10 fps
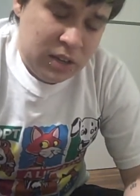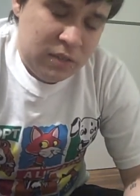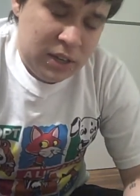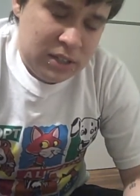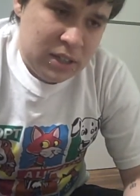In
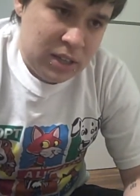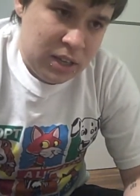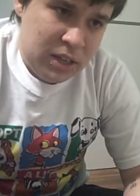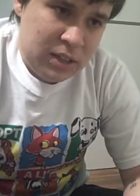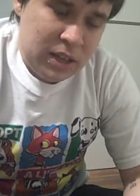fact, I
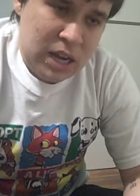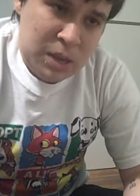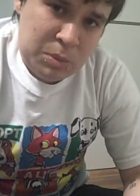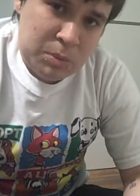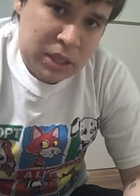hate that
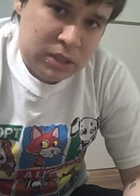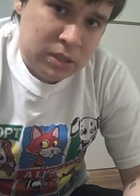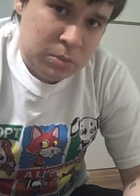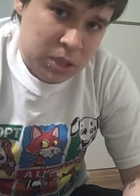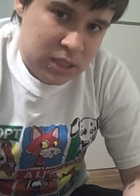
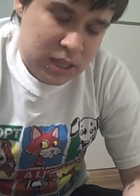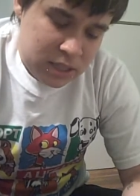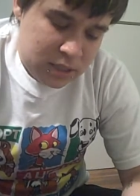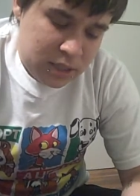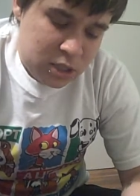hyper-masculine means
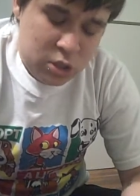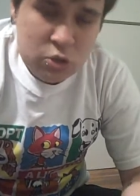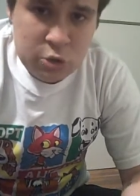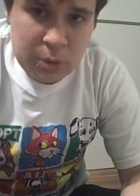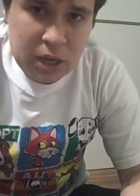acting like a
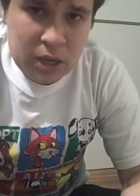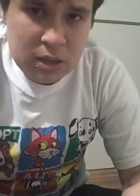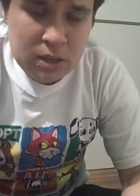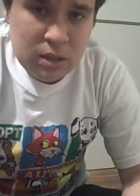douchebag,